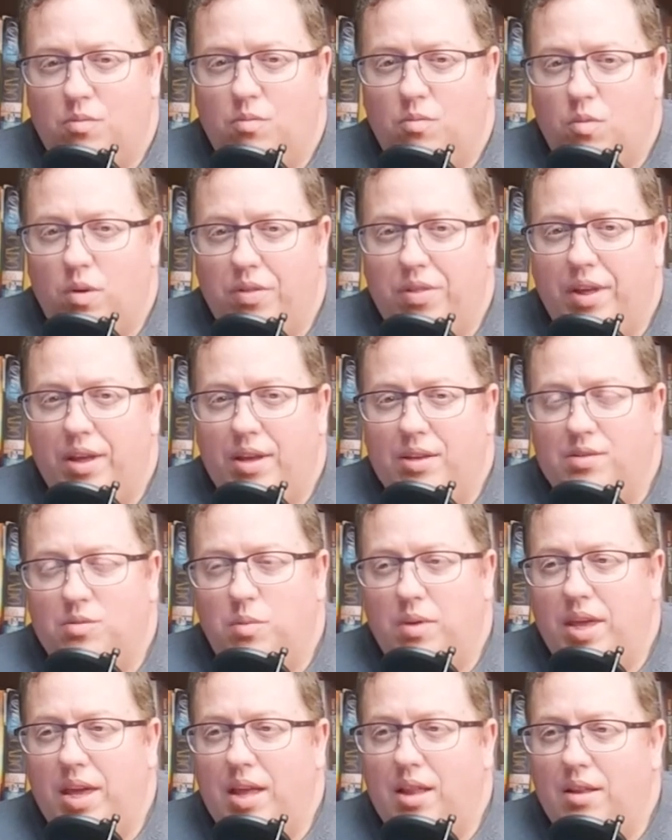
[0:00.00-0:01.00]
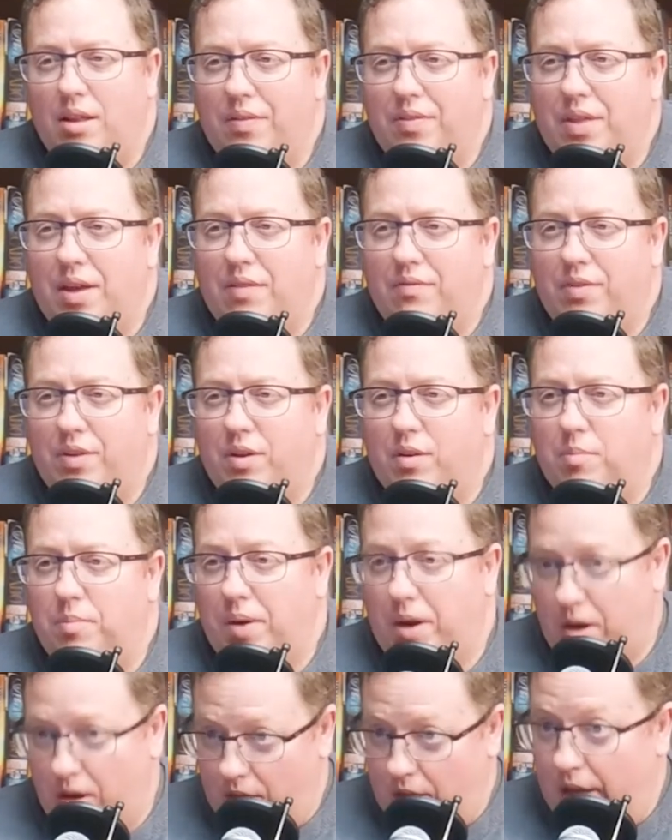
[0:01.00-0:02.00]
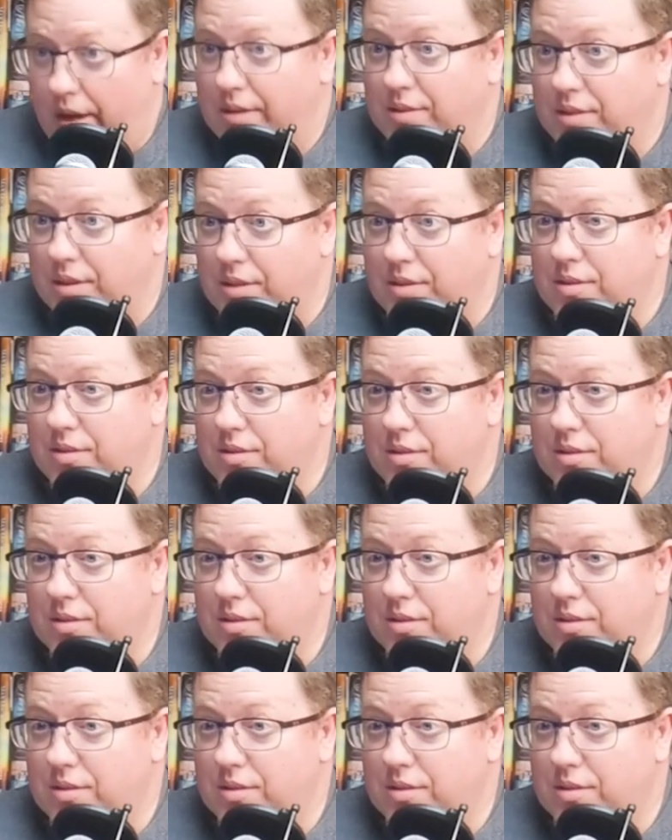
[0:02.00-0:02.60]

one thing is we can't let that fear paralyze us.